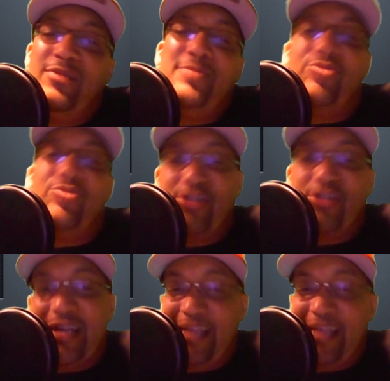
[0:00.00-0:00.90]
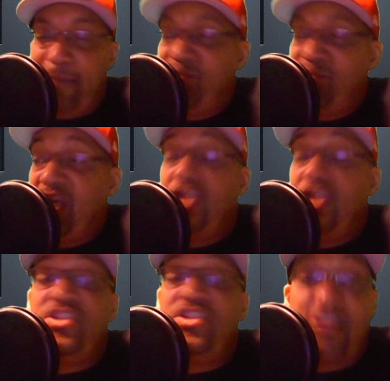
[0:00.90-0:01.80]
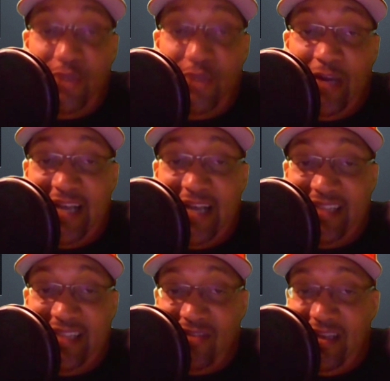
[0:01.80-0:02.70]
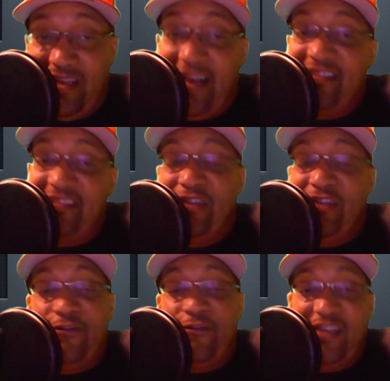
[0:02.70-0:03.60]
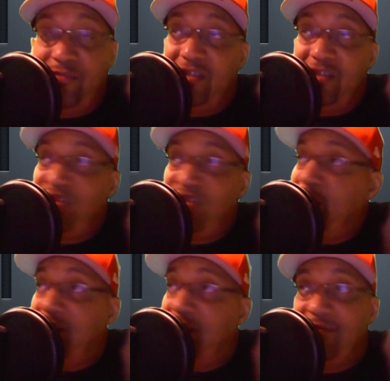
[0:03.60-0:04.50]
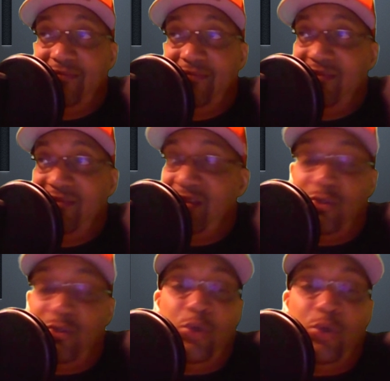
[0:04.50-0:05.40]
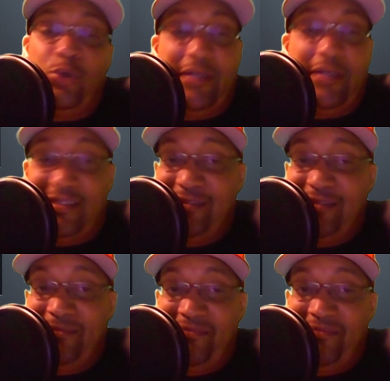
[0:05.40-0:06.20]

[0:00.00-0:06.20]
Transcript: me retract that. Some of you guys out there, I seen on Facebook, Twitter, Google Plus.